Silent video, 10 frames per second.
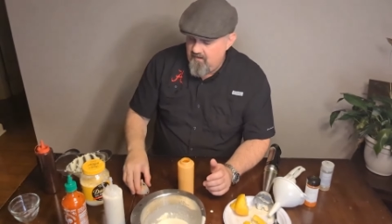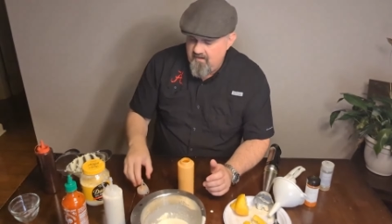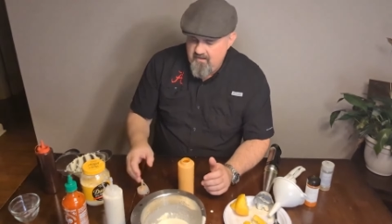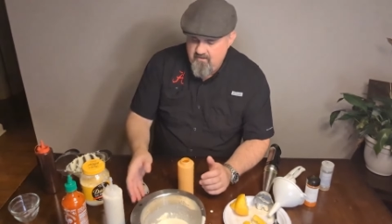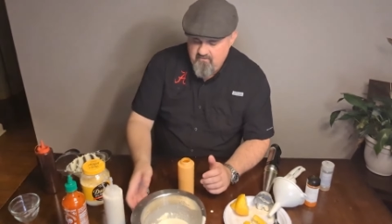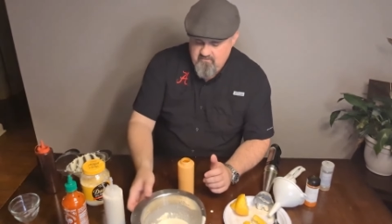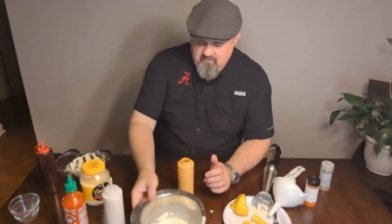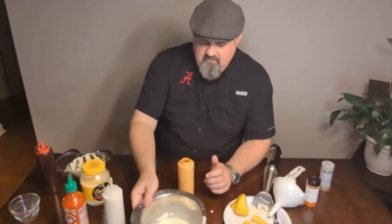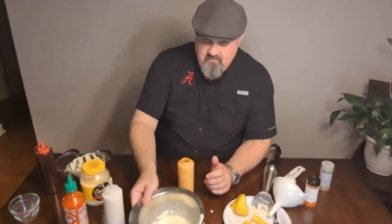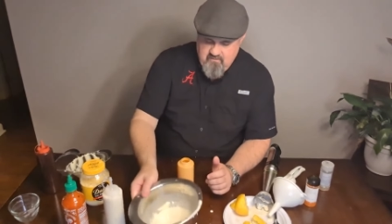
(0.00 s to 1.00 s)
right here
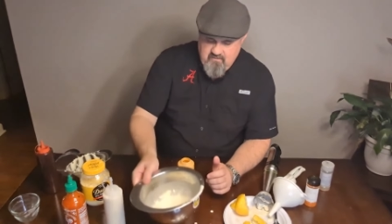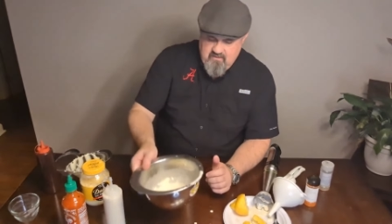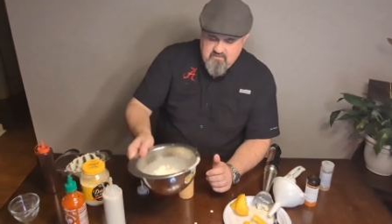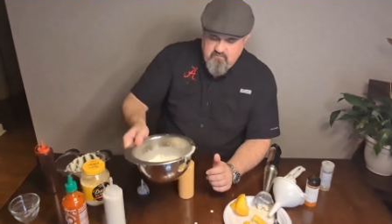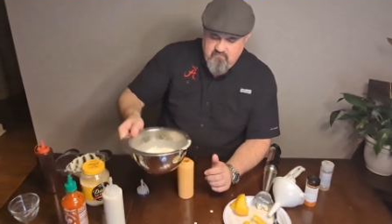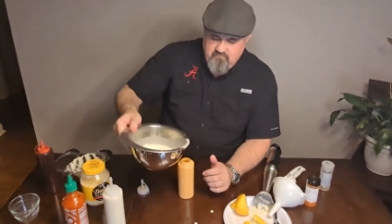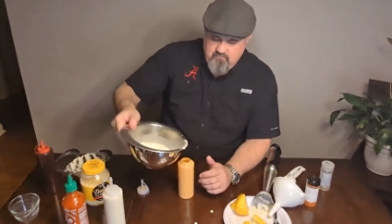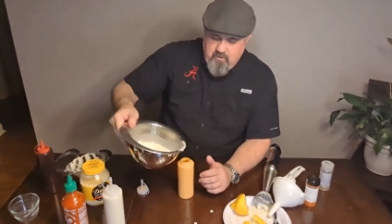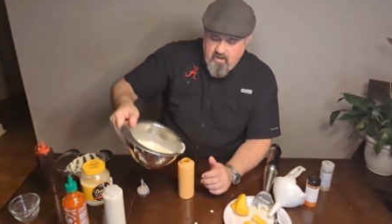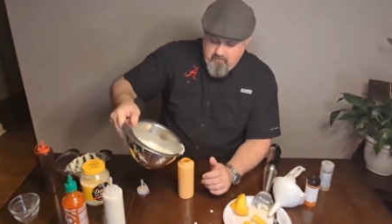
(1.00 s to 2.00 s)
is
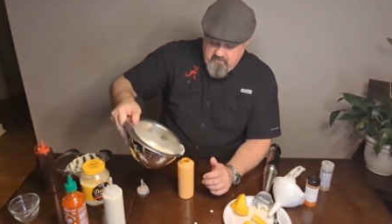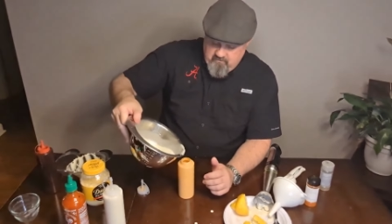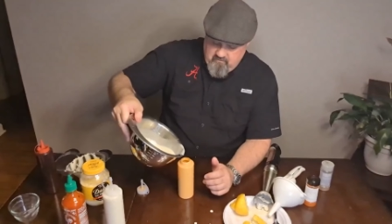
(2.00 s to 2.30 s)
popular.